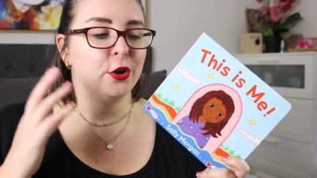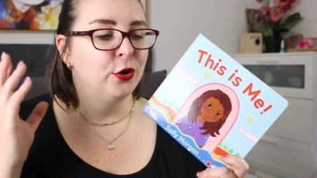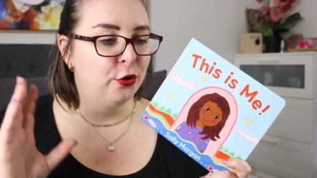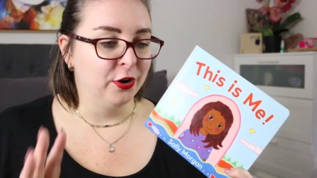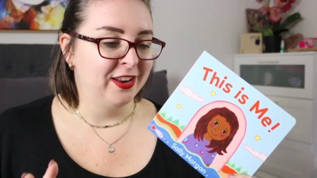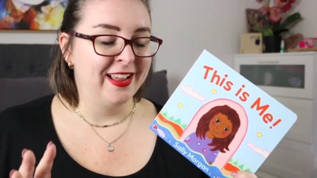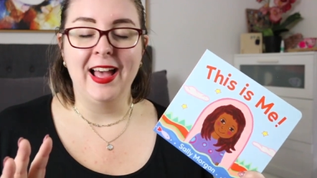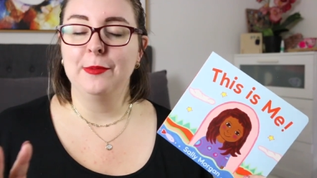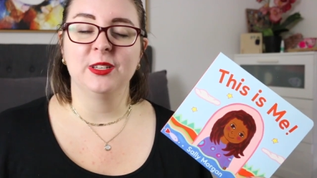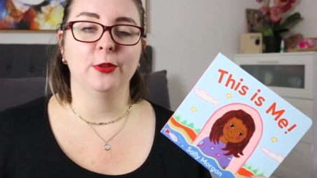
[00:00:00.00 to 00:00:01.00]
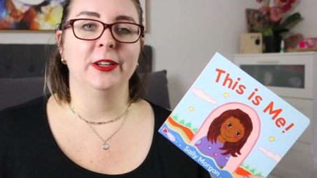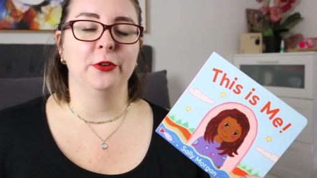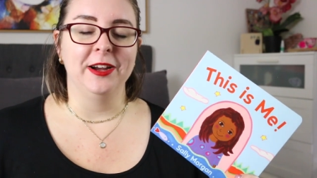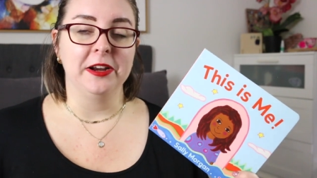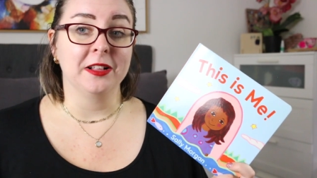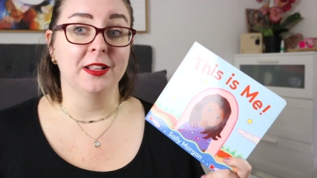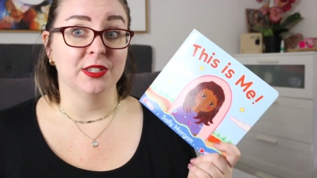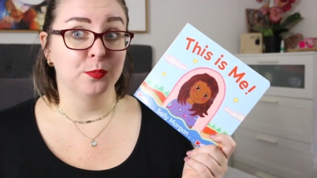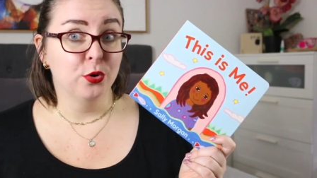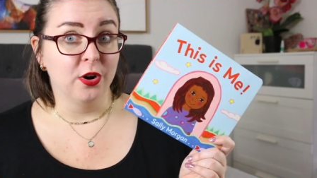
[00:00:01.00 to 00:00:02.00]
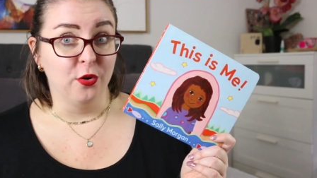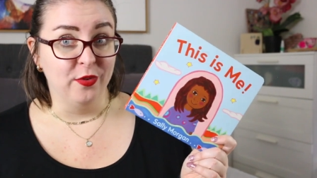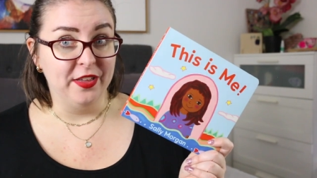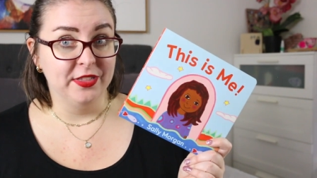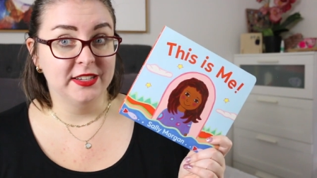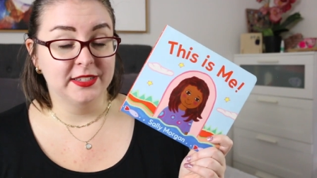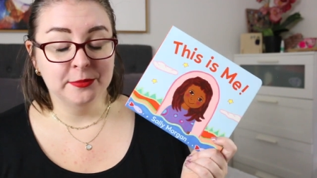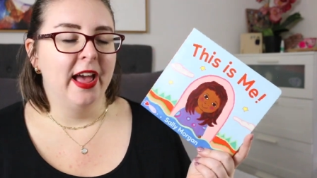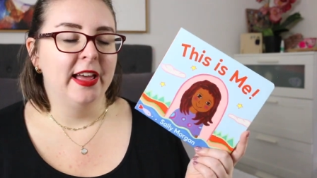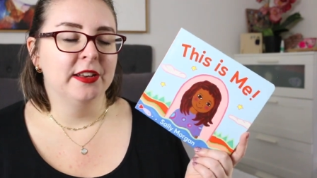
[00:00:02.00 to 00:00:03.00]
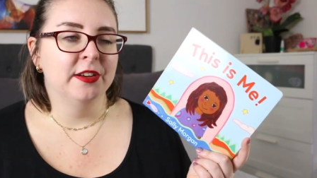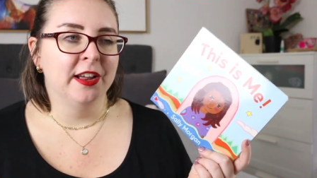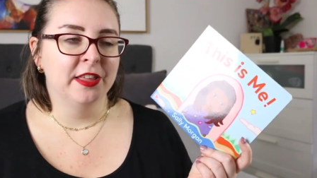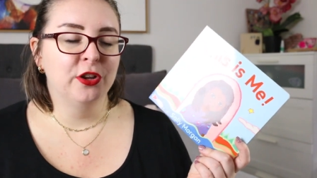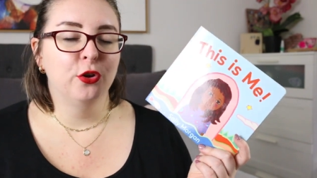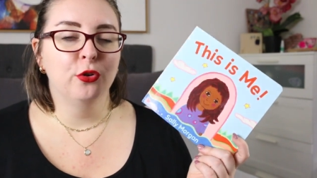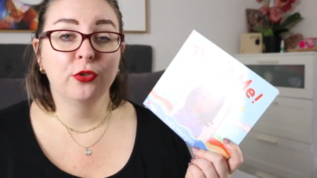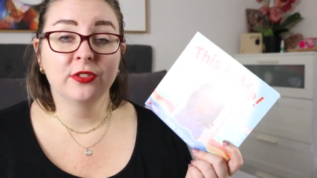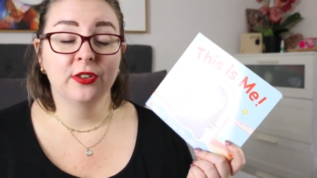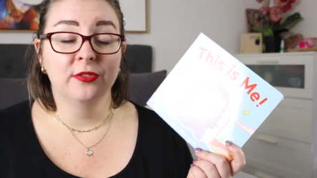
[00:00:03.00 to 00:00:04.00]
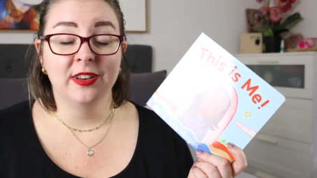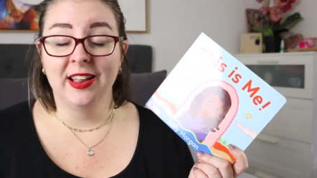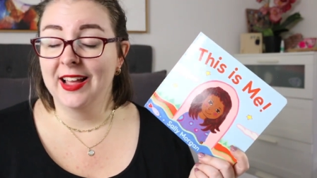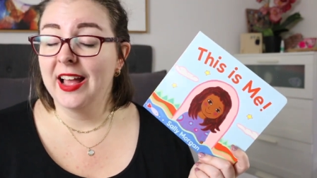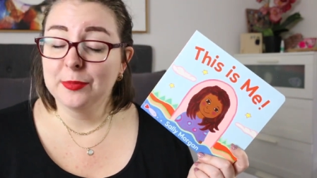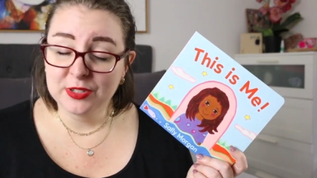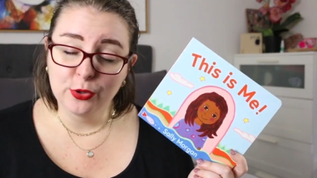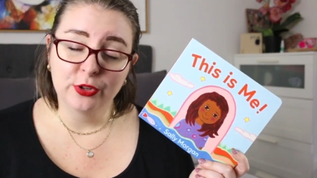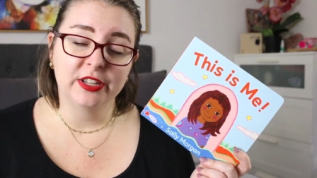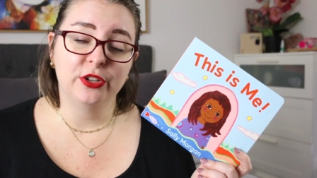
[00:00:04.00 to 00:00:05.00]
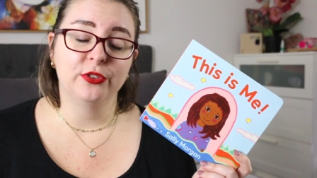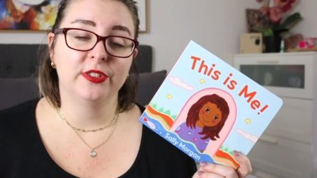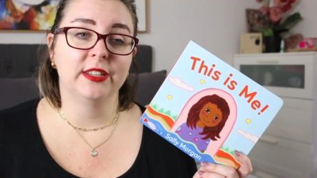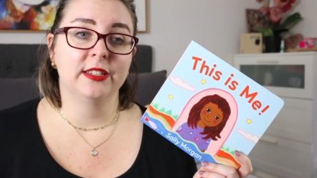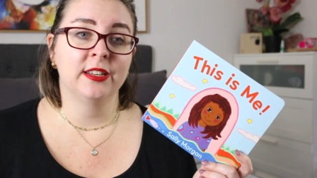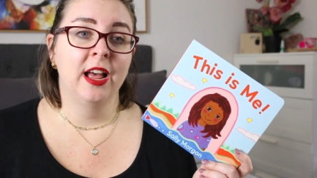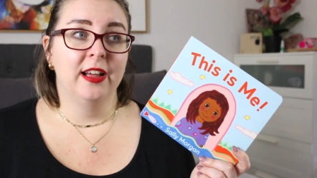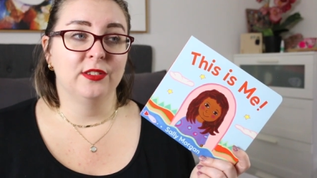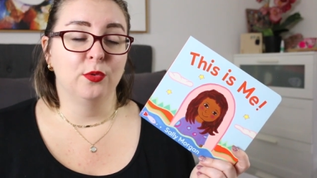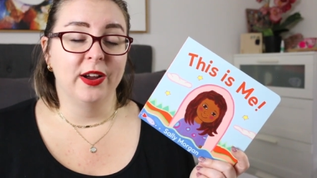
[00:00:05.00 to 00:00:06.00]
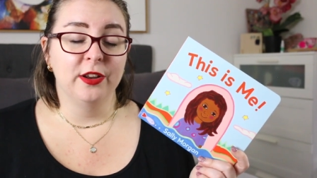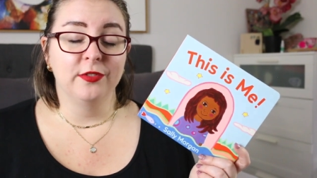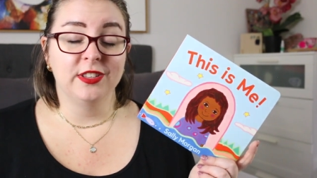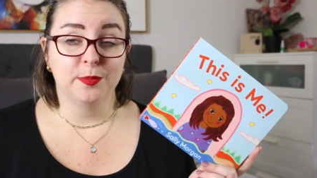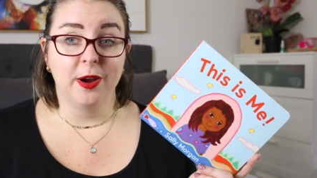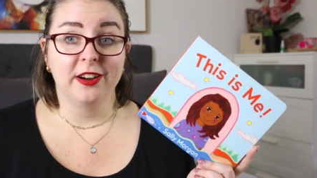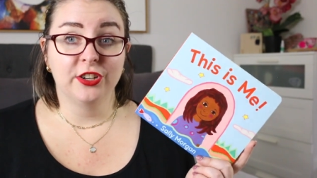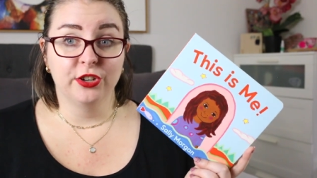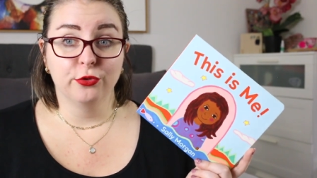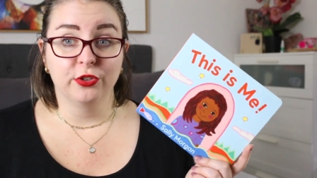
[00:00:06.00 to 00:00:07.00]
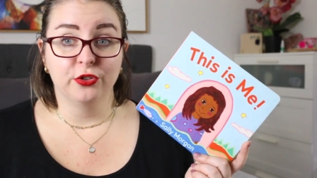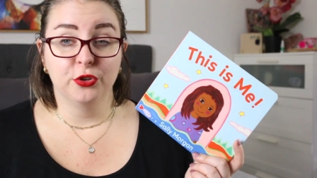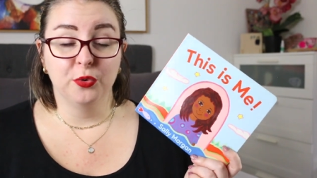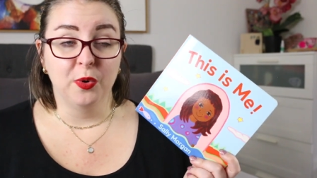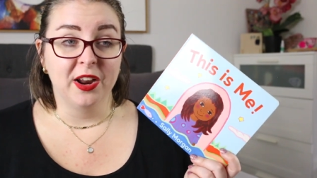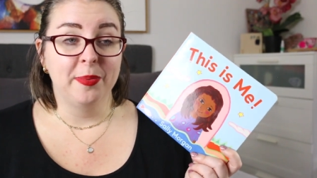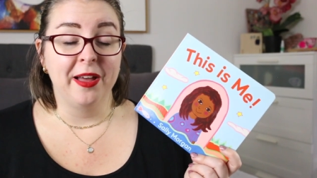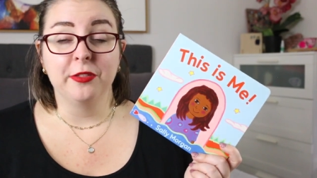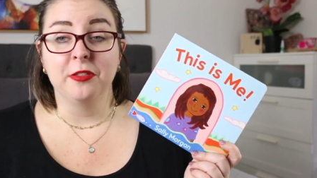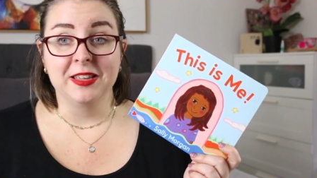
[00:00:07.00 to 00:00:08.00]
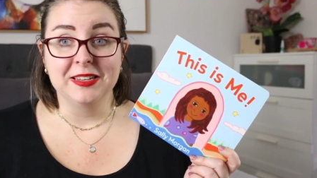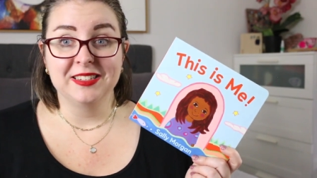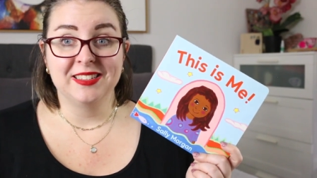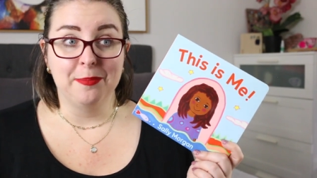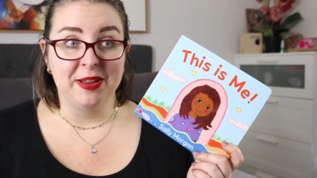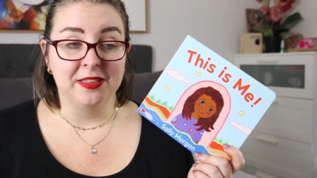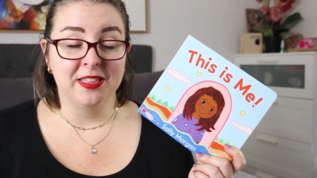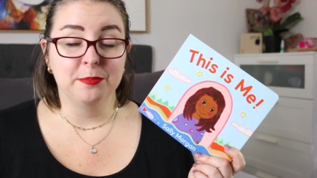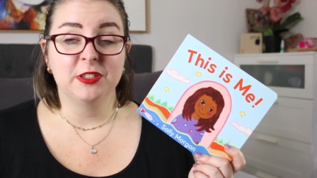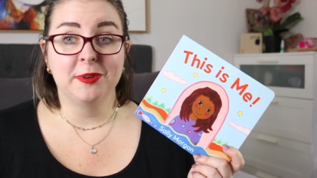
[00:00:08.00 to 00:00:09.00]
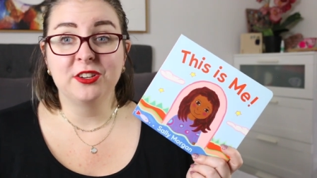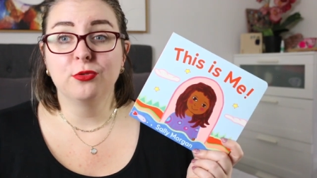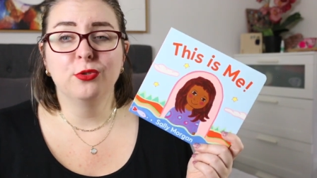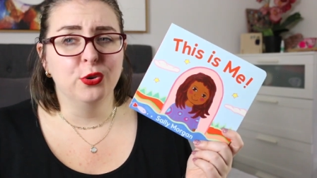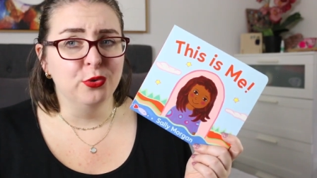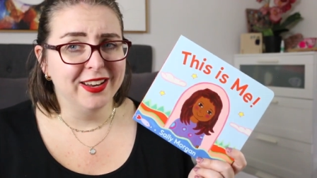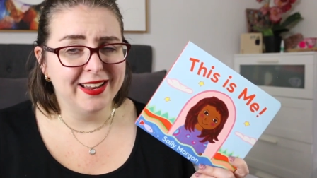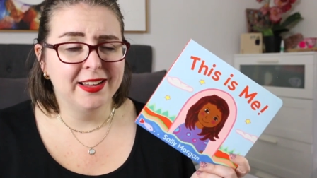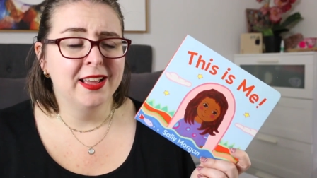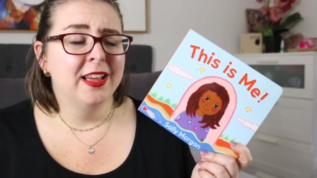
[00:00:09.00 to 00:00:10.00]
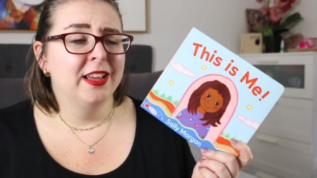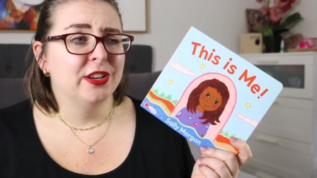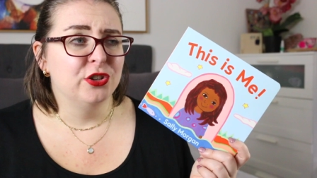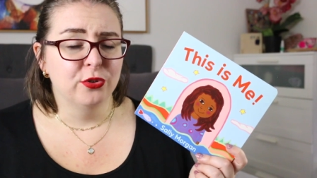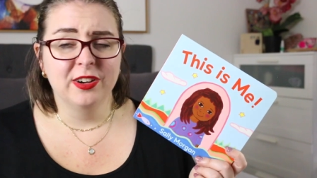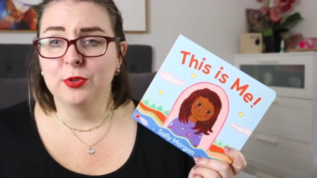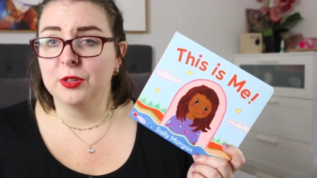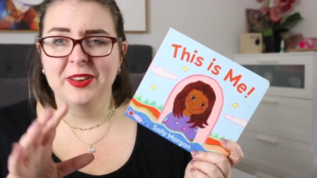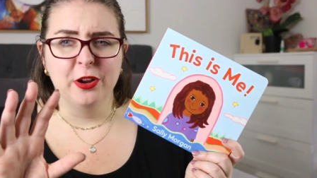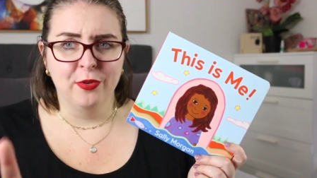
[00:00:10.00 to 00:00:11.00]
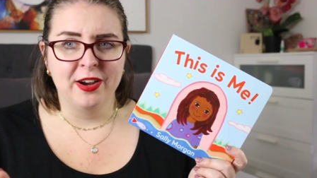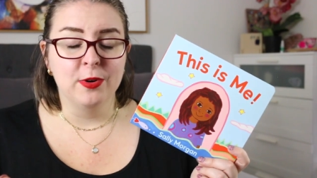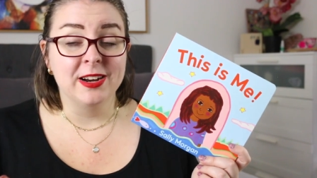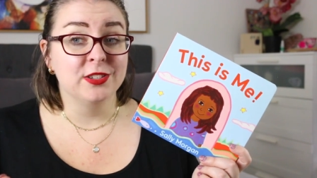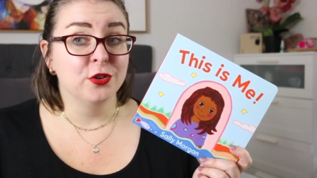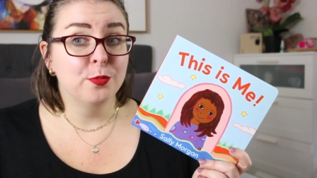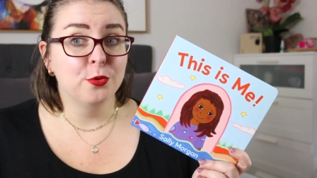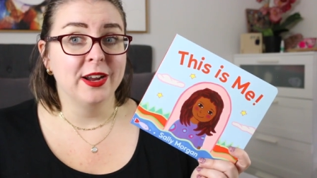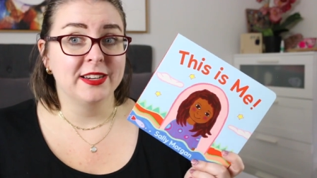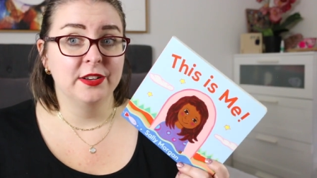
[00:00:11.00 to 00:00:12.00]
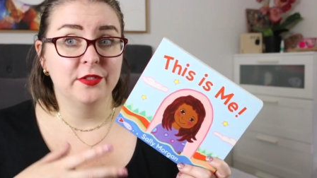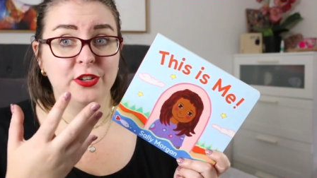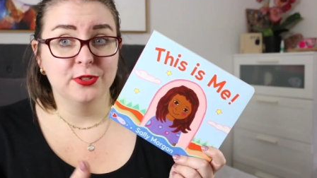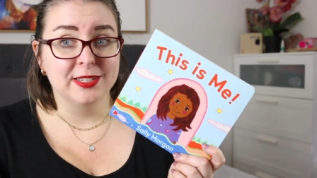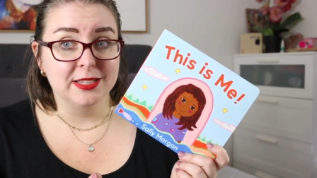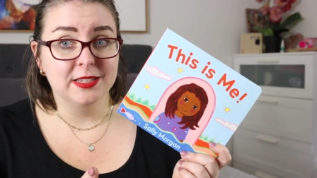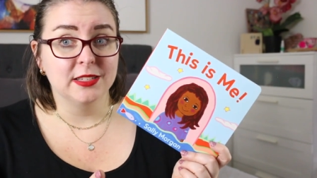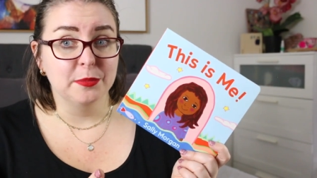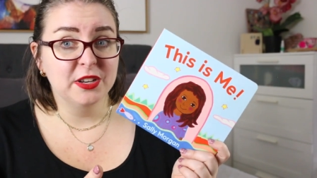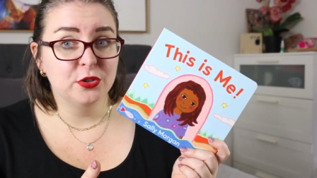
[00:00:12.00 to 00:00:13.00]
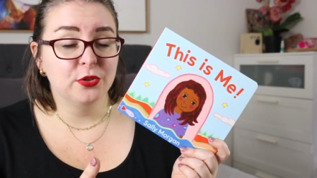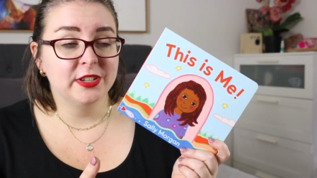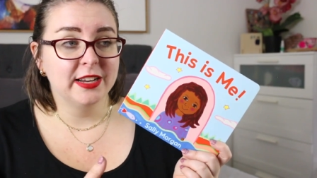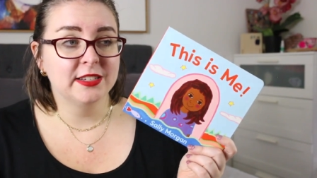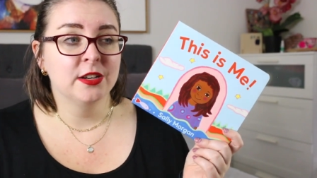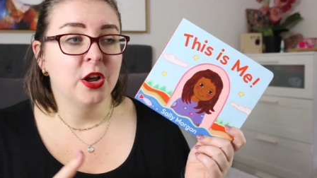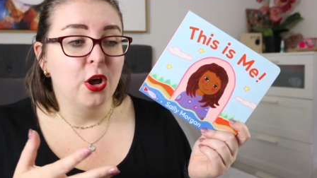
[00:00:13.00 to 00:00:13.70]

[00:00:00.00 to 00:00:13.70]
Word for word: You could absolutely create a class book around this, and I think you could also absolutely use this as a way of inspiring children to write about the things that make them special, unique, enjoyable. It'd be a great writer's notebook activity, using this as a mentor text.